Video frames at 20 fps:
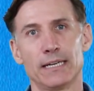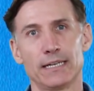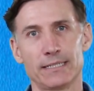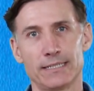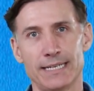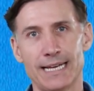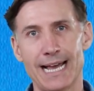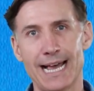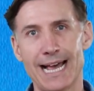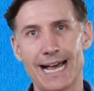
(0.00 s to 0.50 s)

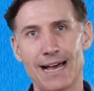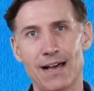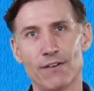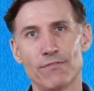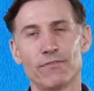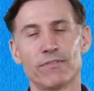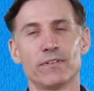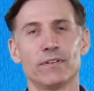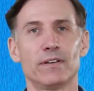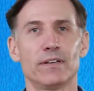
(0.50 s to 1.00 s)
to
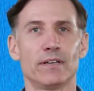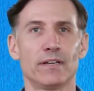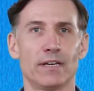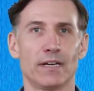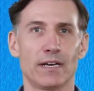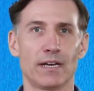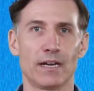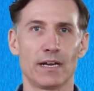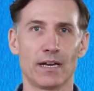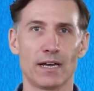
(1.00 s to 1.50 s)
have
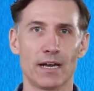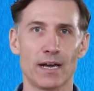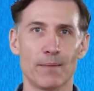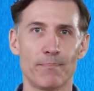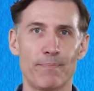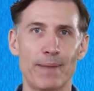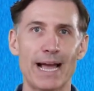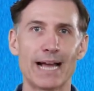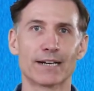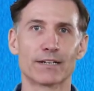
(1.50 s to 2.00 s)
a
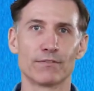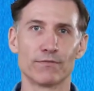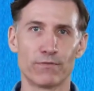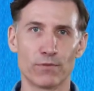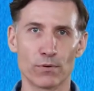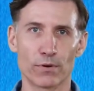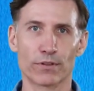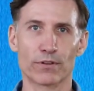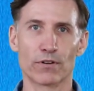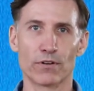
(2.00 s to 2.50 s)
back and
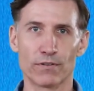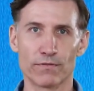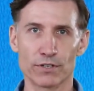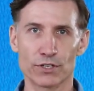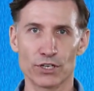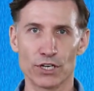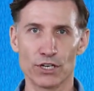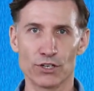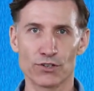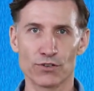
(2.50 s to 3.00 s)
forth
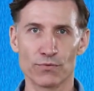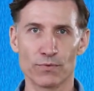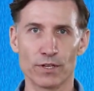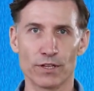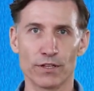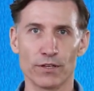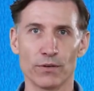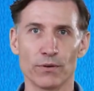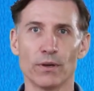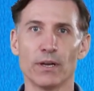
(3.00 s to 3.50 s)
conversation
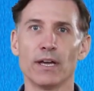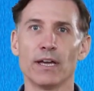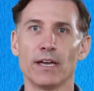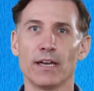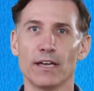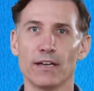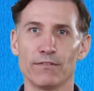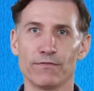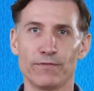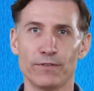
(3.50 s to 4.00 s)
with you
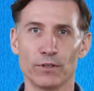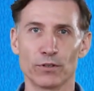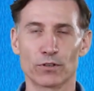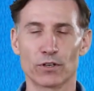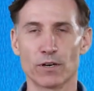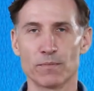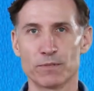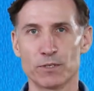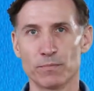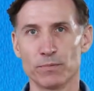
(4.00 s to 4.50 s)
and feel
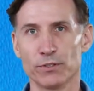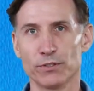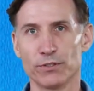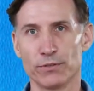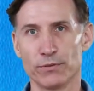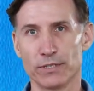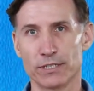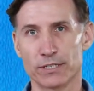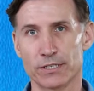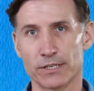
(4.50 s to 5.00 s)
comfortable
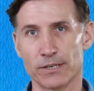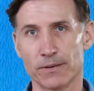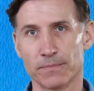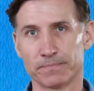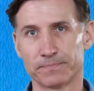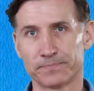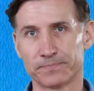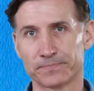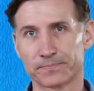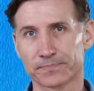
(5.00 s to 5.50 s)
doing so.
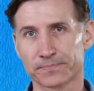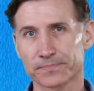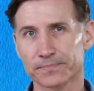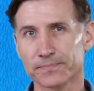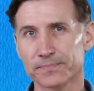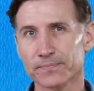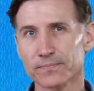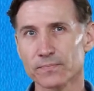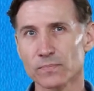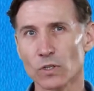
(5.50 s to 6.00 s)

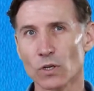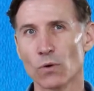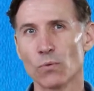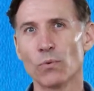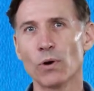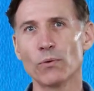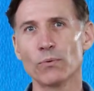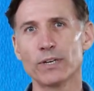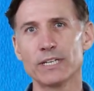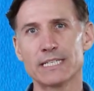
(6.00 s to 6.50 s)

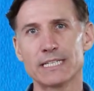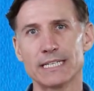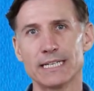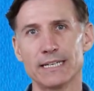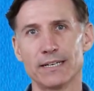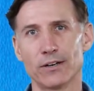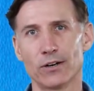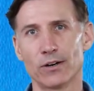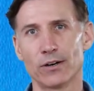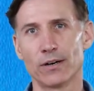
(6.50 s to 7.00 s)
What we see
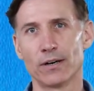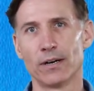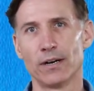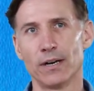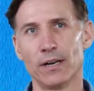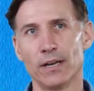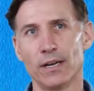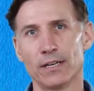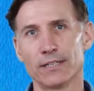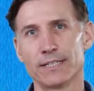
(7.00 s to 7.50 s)
in our
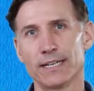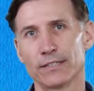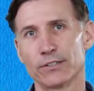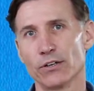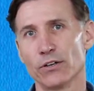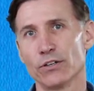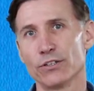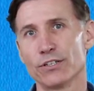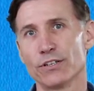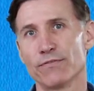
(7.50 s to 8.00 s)

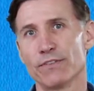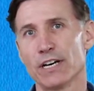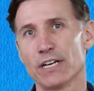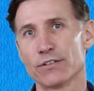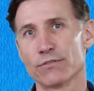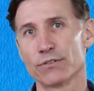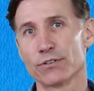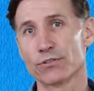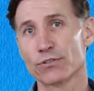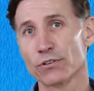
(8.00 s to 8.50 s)
technology
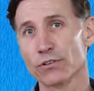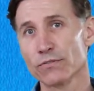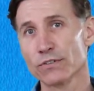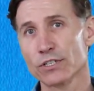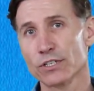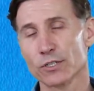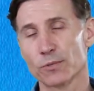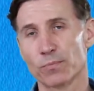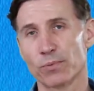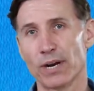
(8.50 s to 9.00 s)
advisory
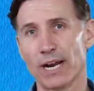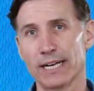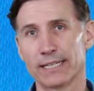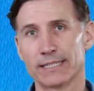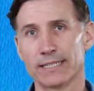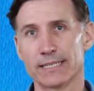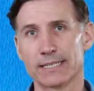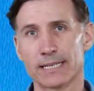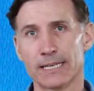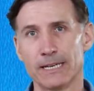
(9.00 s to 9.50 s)
services
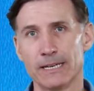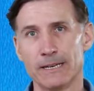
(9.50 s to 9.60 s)
practice